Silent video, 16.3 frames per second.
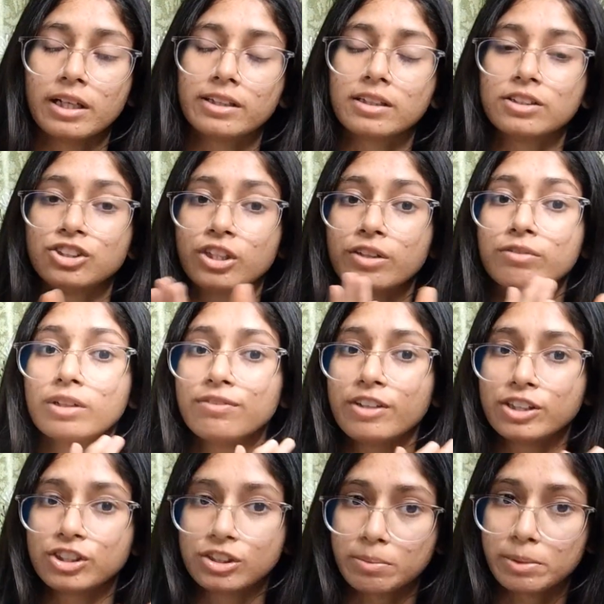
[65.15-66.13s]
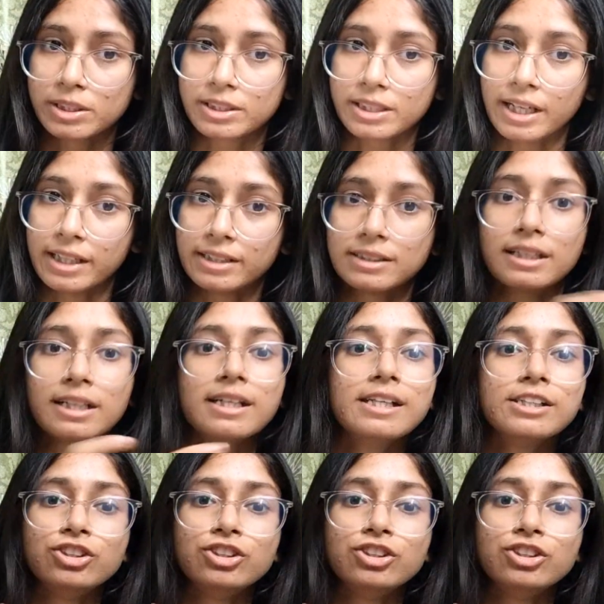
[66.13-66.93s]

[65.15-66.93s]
like general vegetable science,